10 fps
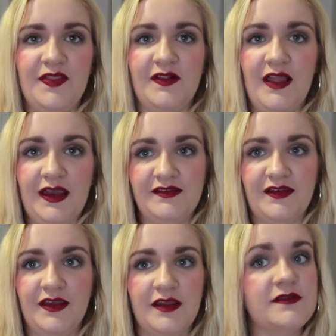the
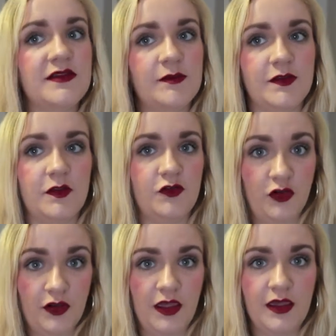lighting is absolutely
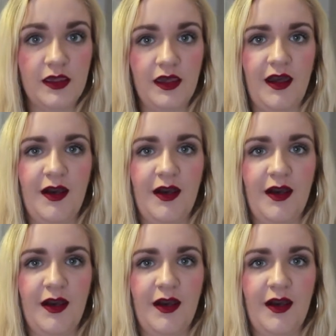shocking,